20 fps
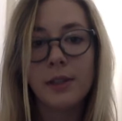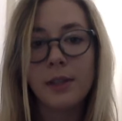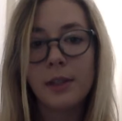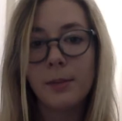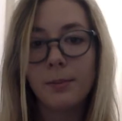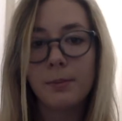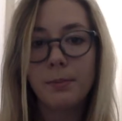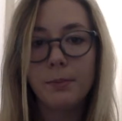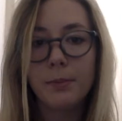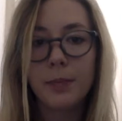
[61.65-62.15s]
the
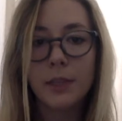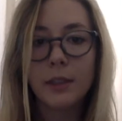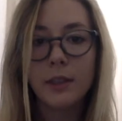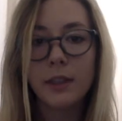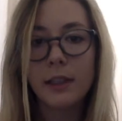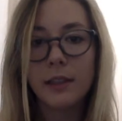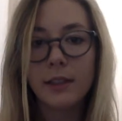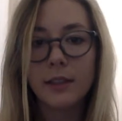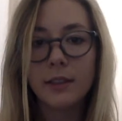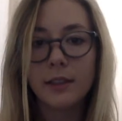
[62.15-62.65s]

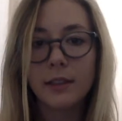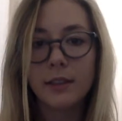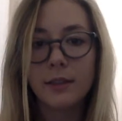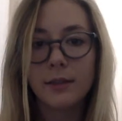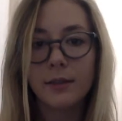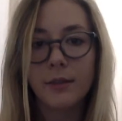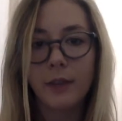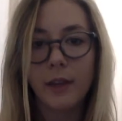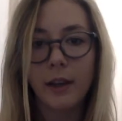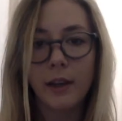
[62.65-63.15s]
ability to
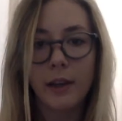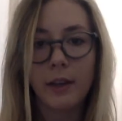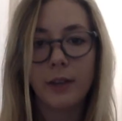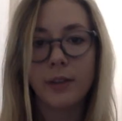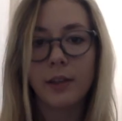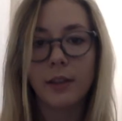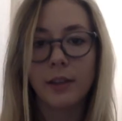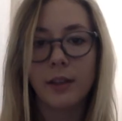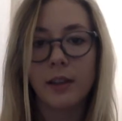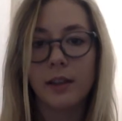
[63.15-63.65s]
live a
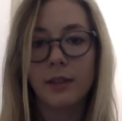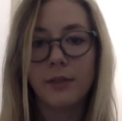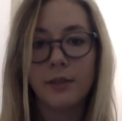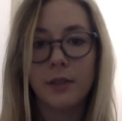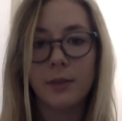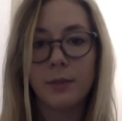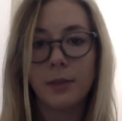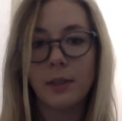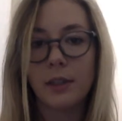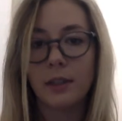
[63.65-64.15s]
healthy life
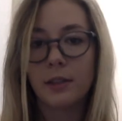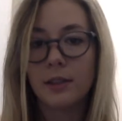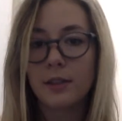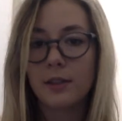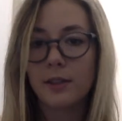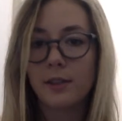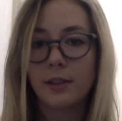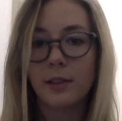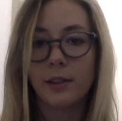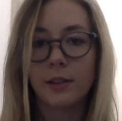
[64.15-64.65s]
depends
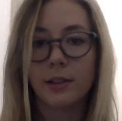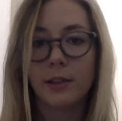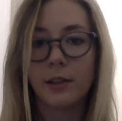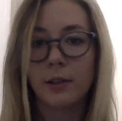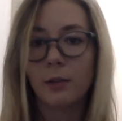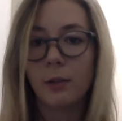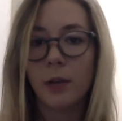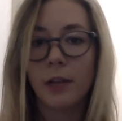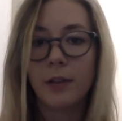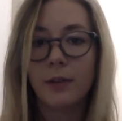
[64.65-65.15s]
on a
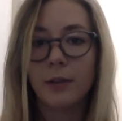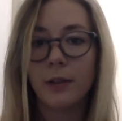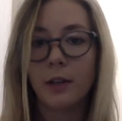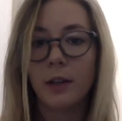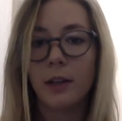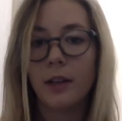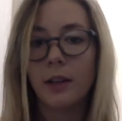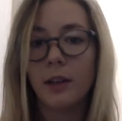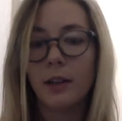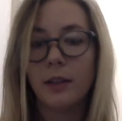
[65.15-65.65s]
wide
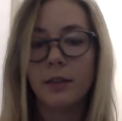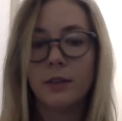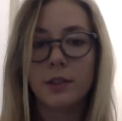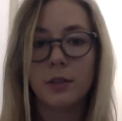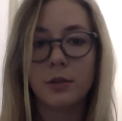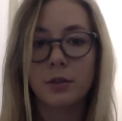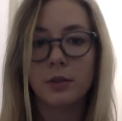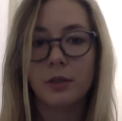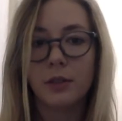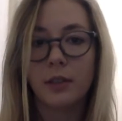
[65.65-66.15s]
variety of
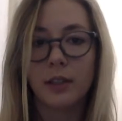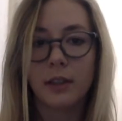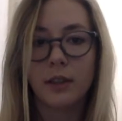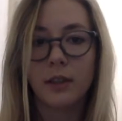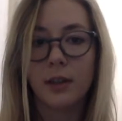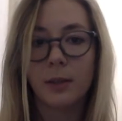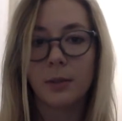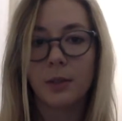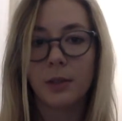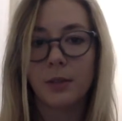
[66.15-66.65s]
social and
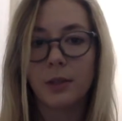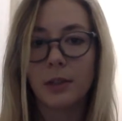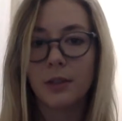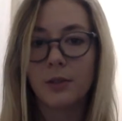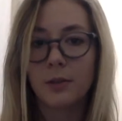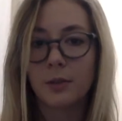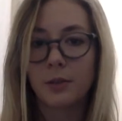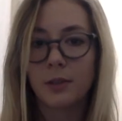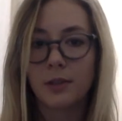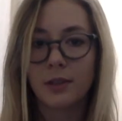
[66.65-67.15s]
economic
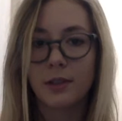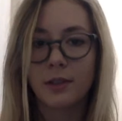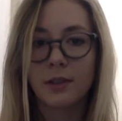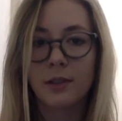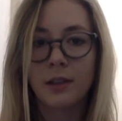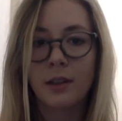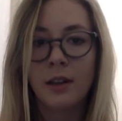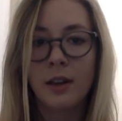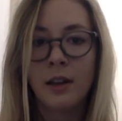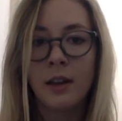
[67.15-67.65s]

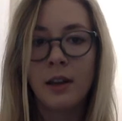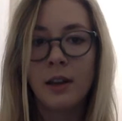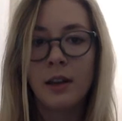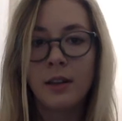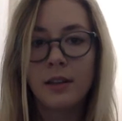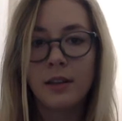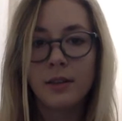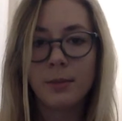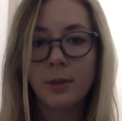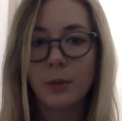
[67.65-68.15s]
resources
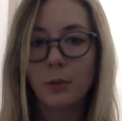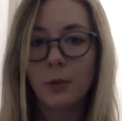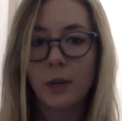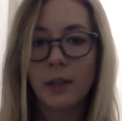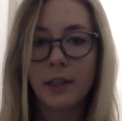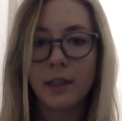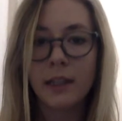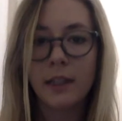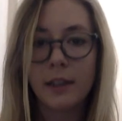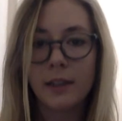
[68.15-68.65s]
that have been
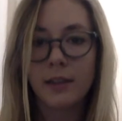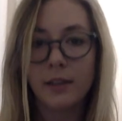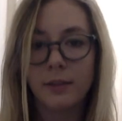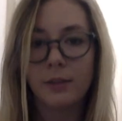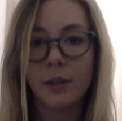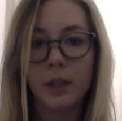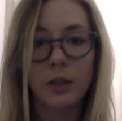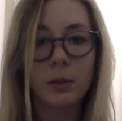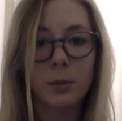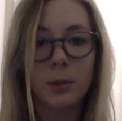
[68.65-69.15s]
widely
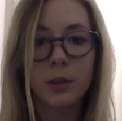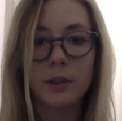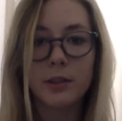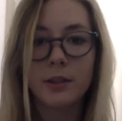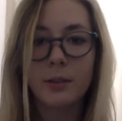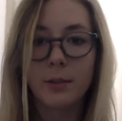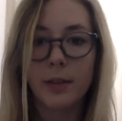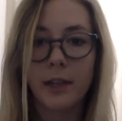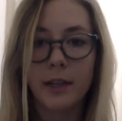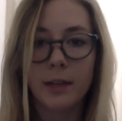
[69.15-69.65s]
unavailable
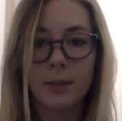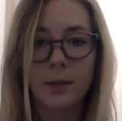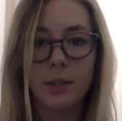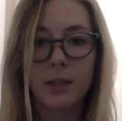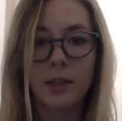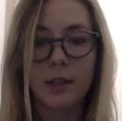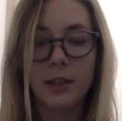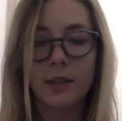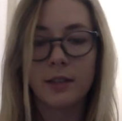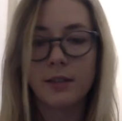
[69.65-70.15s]
to Black
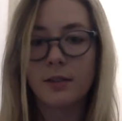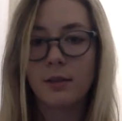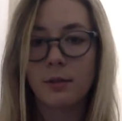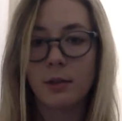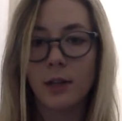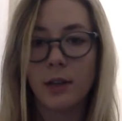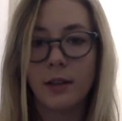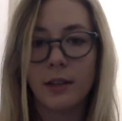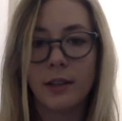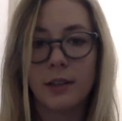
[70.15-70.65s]
Americans
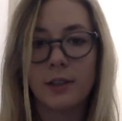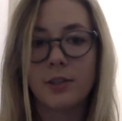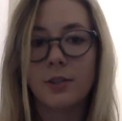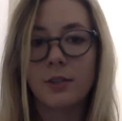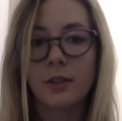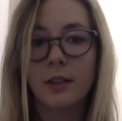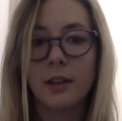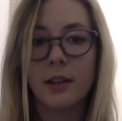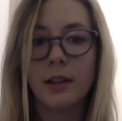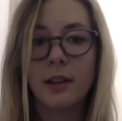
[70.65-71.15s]
throughout
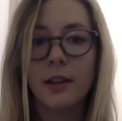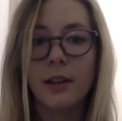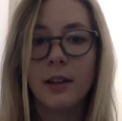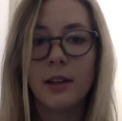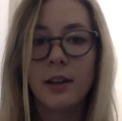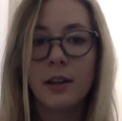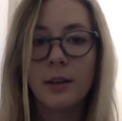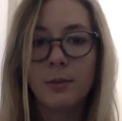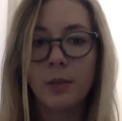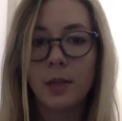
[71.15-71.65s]
history,
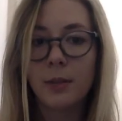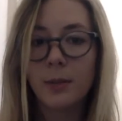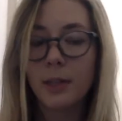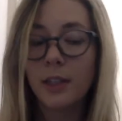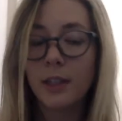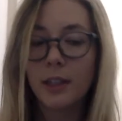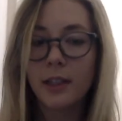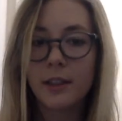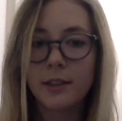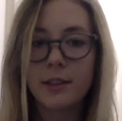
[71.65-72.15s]

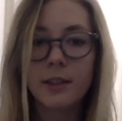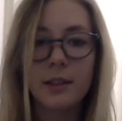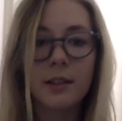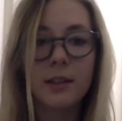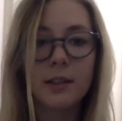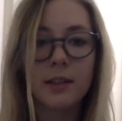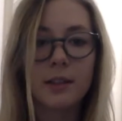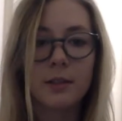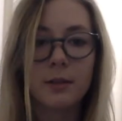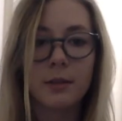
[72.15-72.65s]
primarily as a
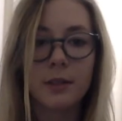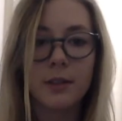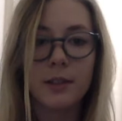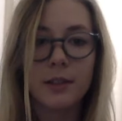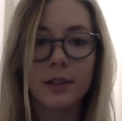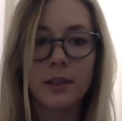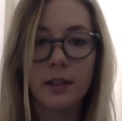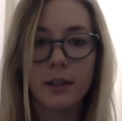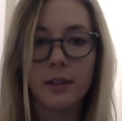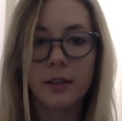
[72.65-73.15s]

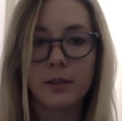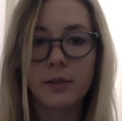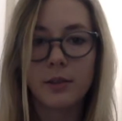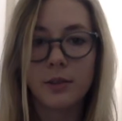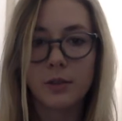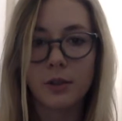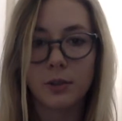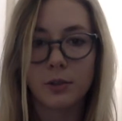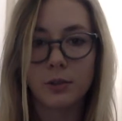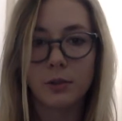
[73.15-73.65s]
consequence of
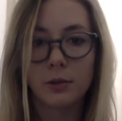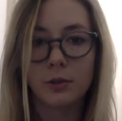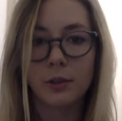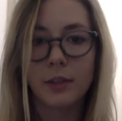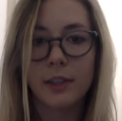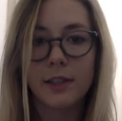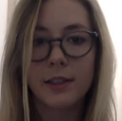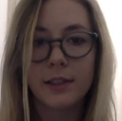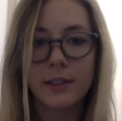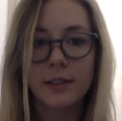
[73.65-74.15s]
structural
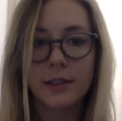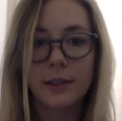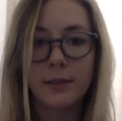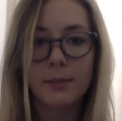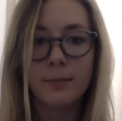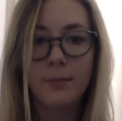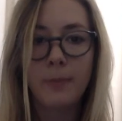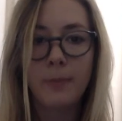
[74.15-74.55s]
racism.